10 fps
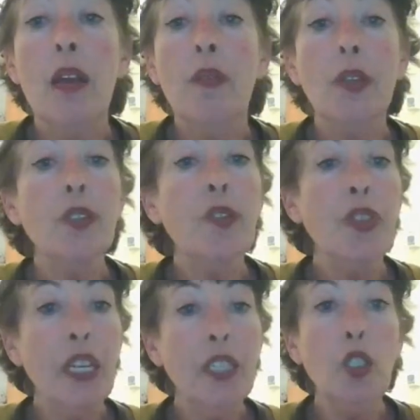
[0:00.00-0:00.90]
Those are
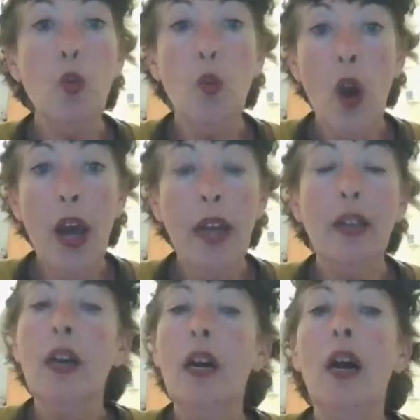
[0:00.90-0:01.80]
things you want.
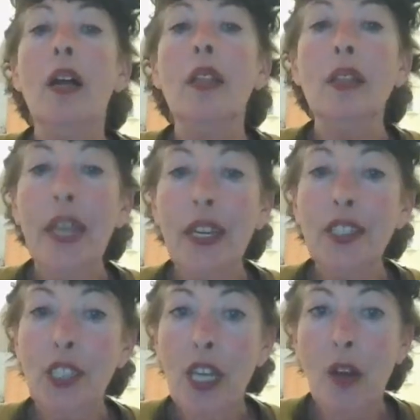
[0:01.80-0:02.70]
Let
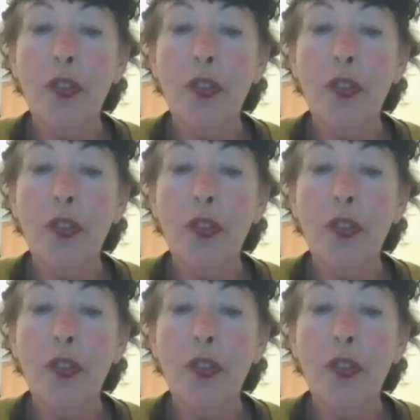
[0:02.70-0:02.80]
us know.